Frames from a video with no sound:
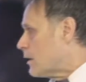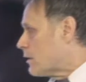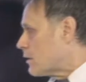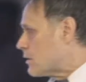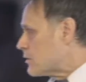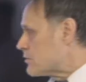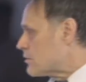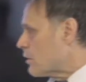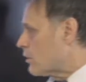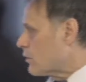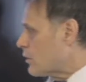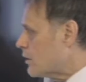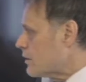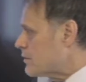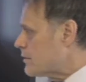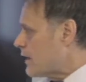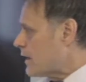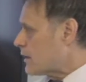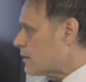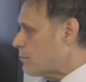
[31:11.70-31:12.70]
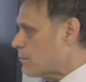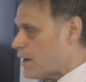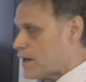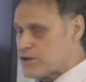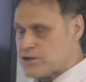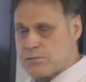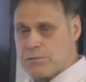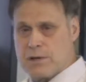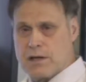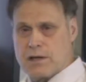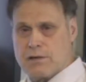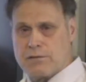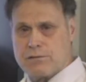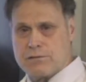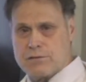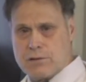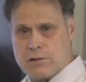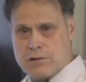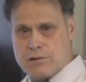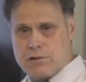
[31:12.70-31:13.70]
because they're going to take a measurement of,
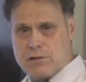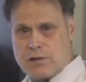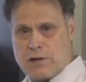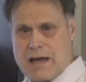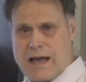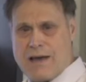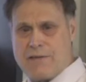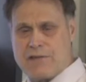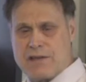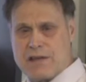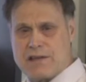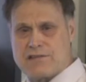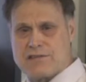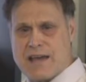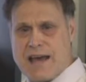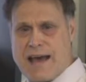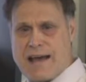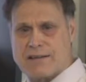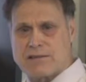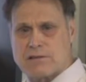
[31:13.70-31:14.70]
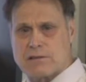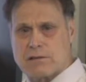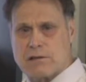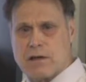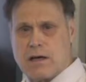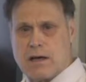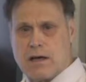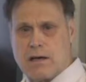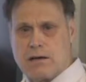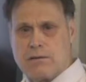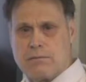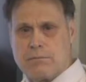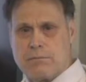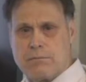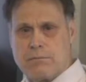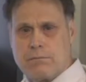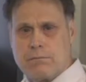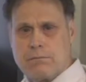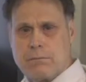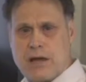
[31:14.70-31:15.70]
you're going to have the exact
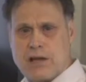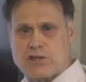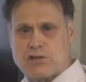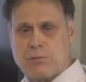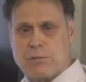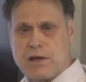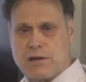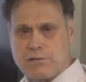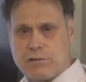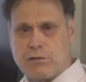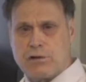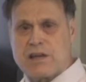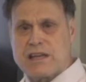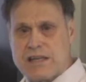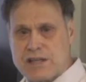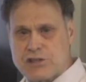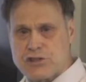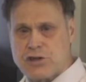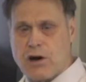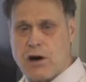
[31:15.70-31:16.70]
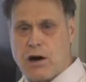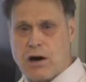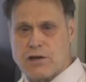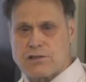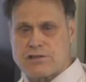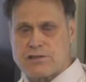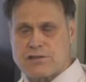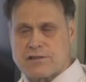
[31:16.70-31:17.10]
measurement for each arch.